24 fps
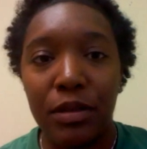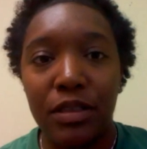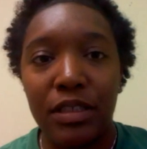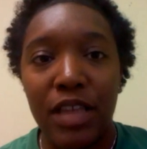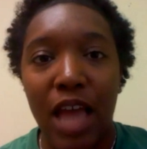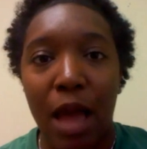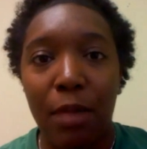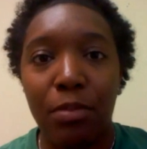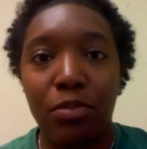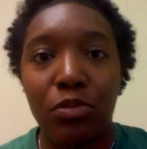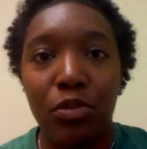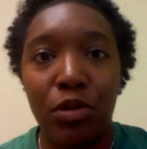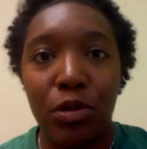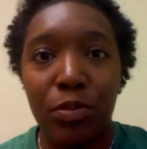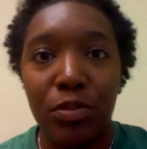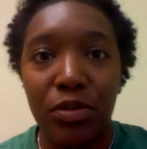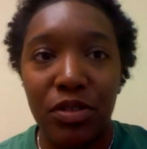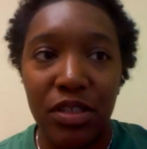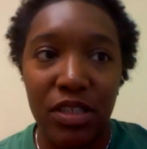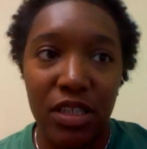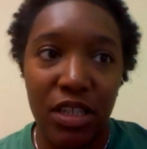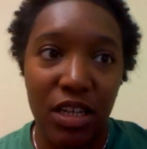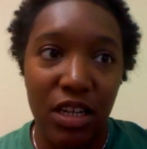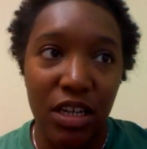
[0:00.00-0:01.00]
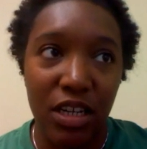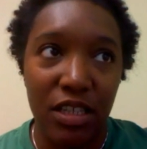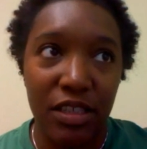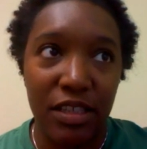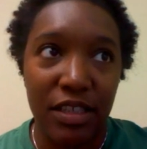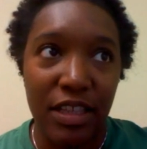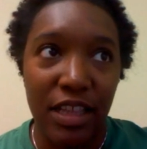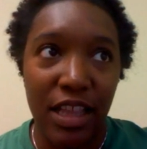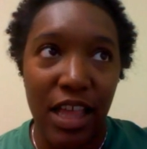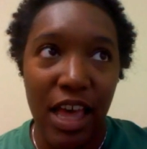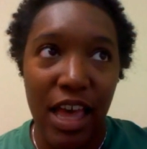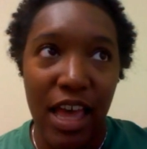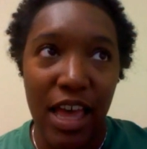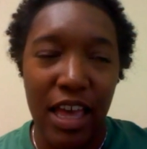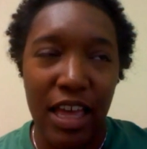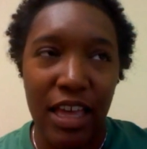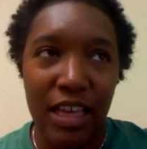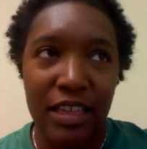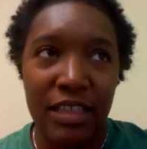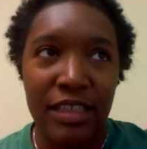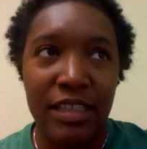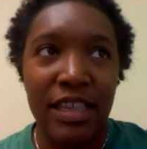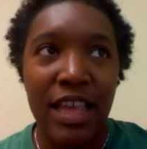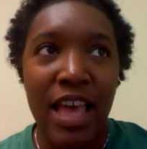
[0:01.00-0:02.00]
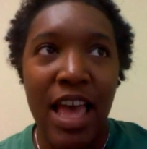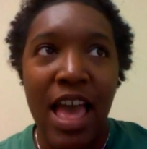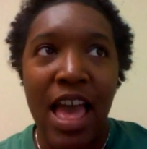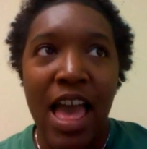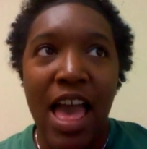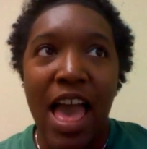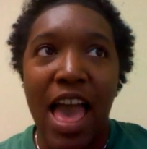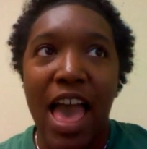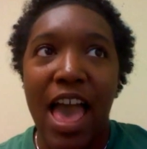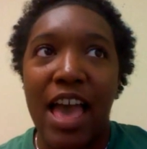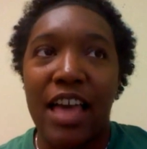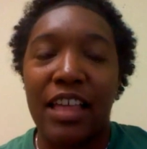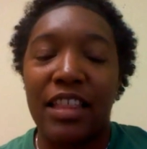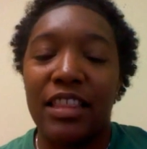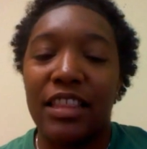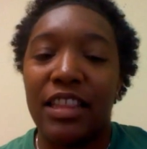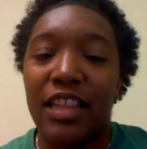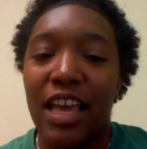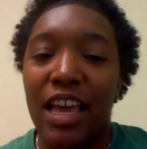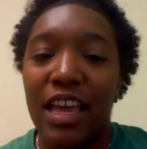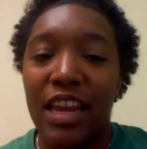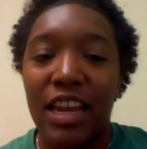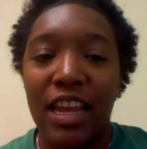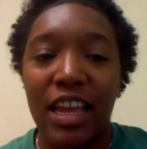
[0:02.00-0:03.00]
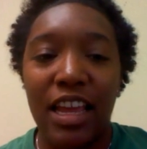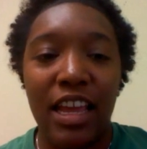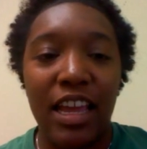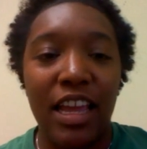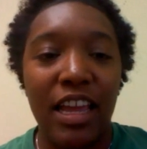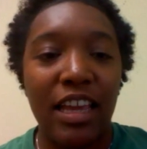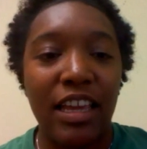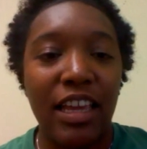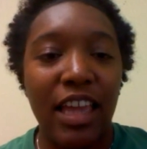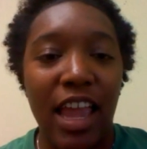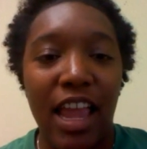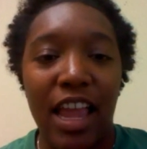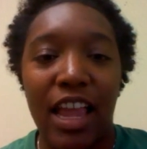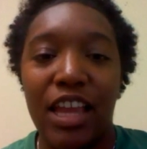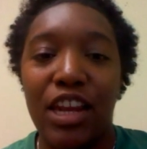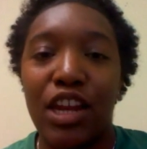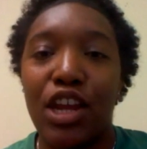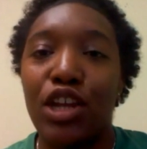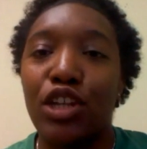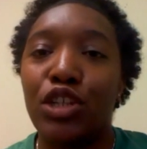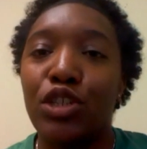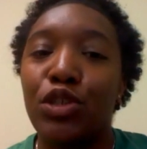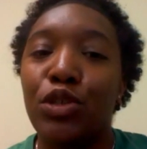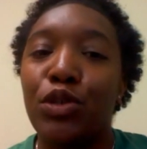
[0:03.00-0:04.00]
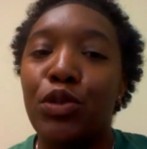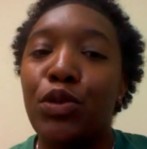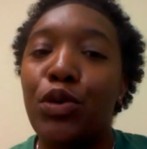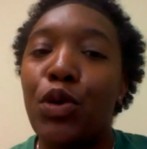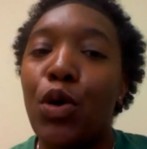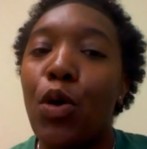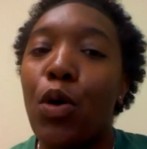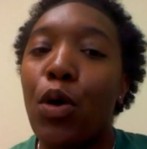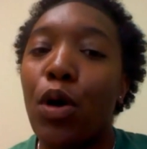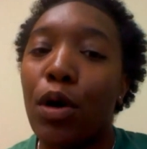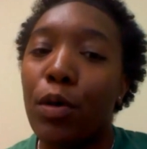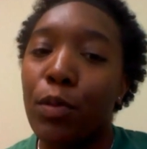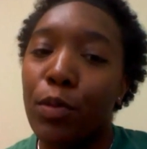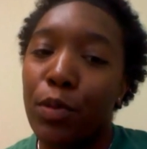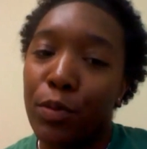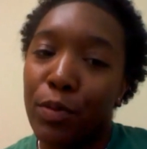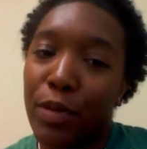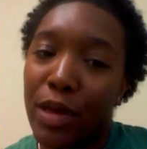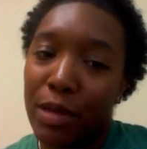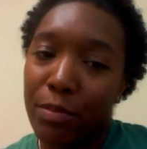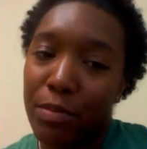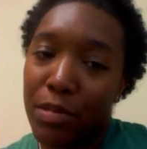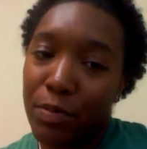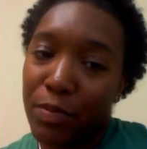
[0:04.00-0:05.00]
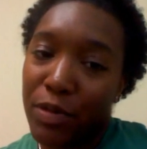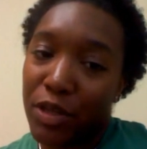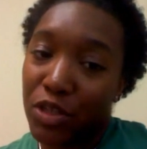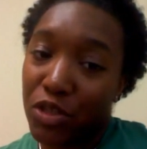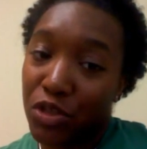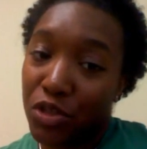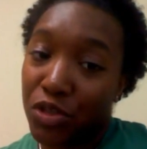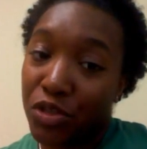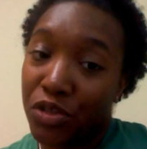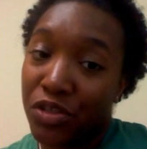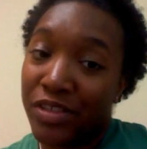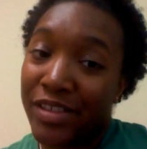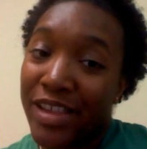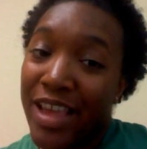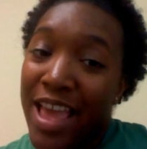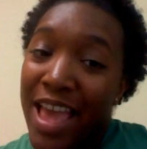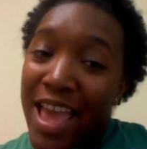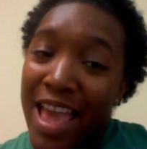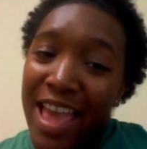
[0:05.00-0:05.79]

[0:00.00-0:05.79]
top 3% in his class, athletic, and adorable baby pictures.